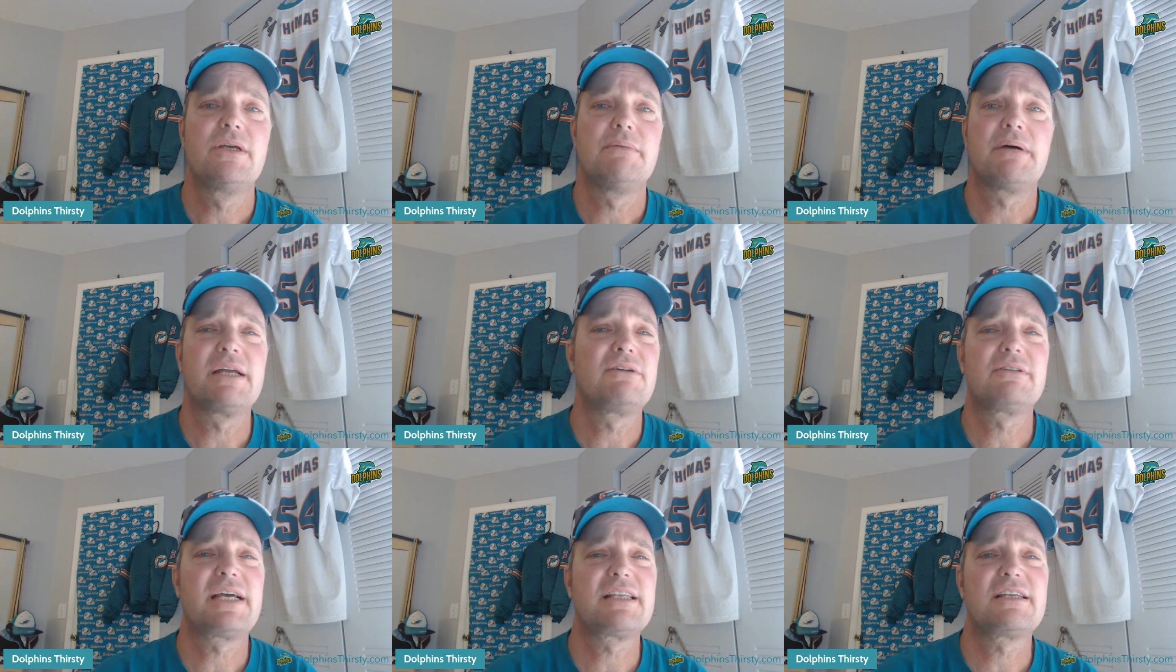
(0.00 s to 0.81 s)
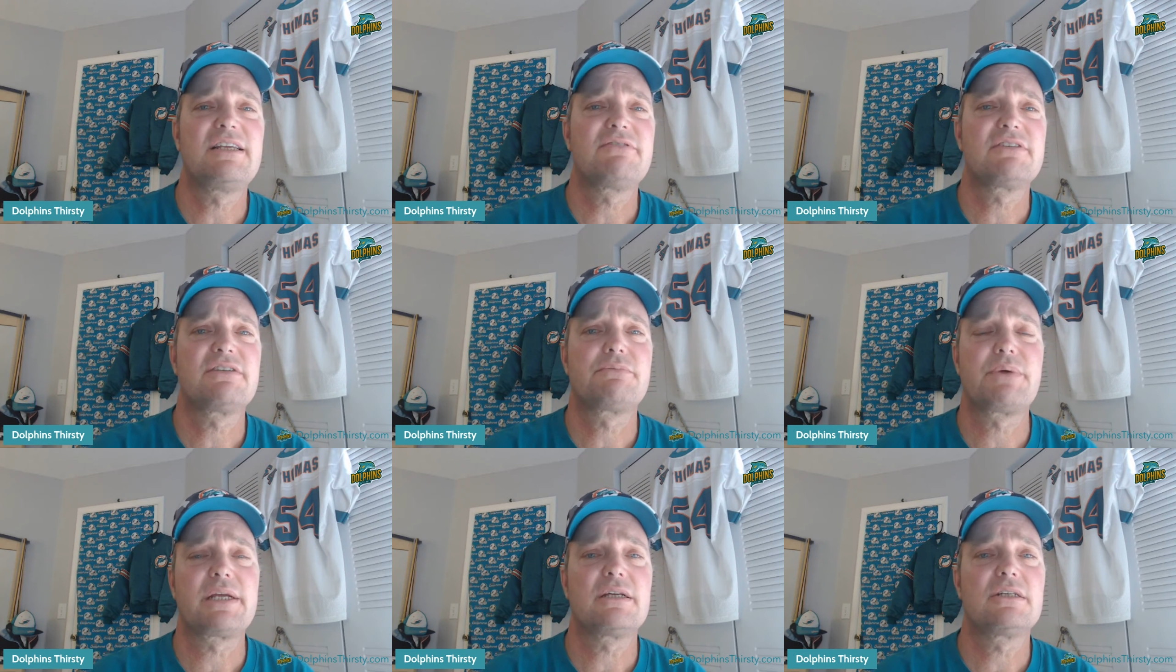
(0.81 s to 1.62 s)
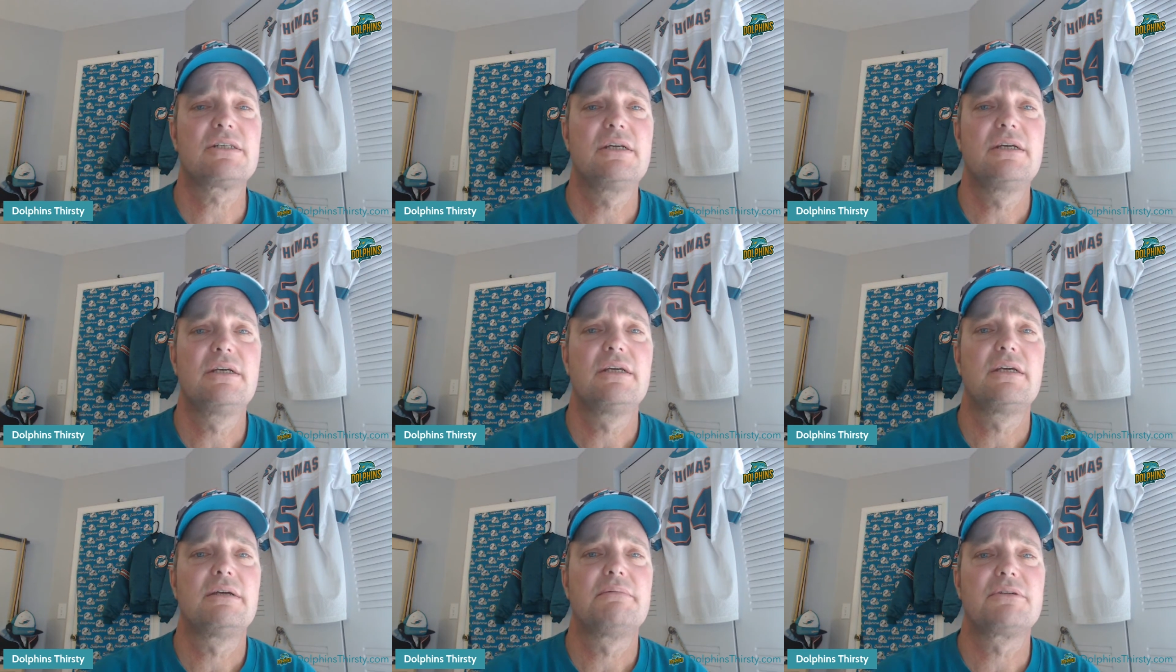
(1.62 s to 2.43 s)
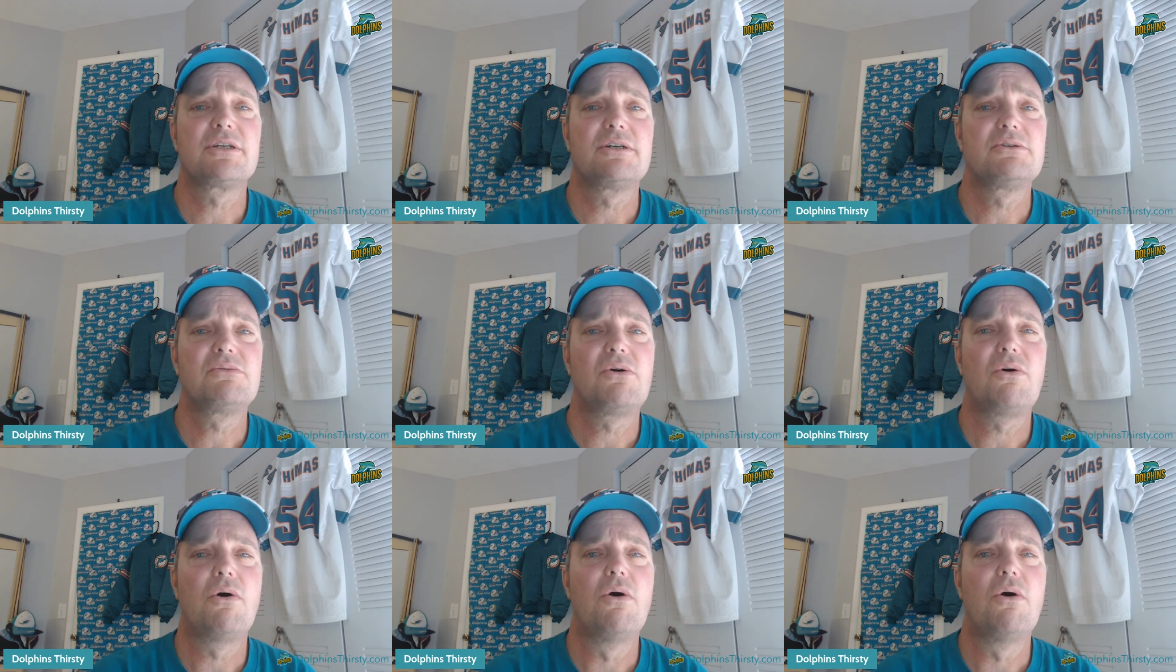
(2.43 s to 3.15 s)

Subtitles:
but I don't like the defensive rankings. So